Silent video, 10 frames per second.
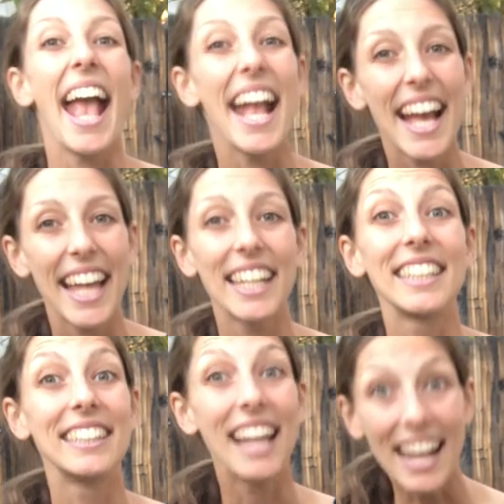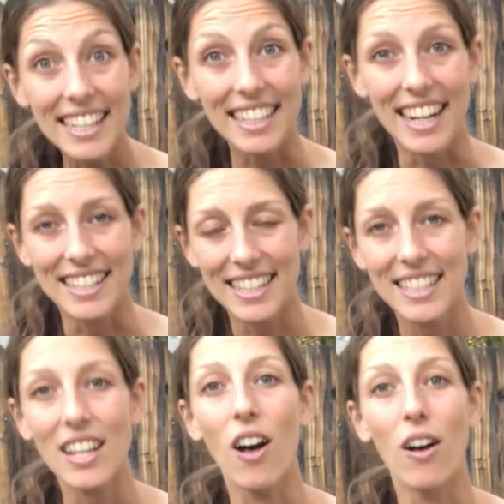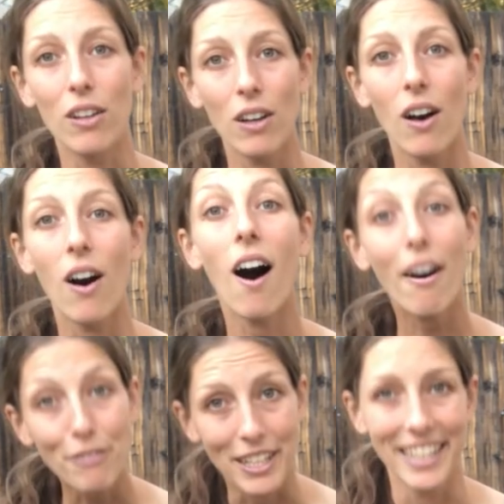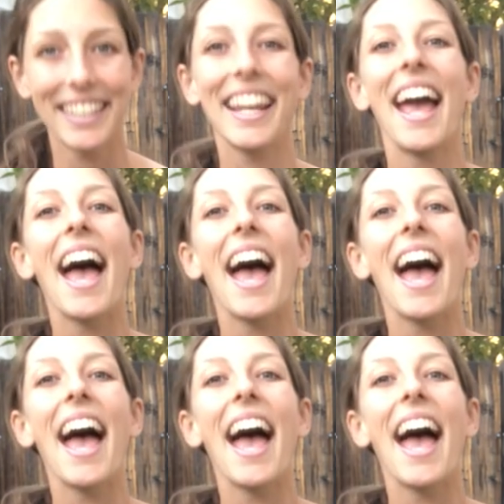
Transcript: and line dances all often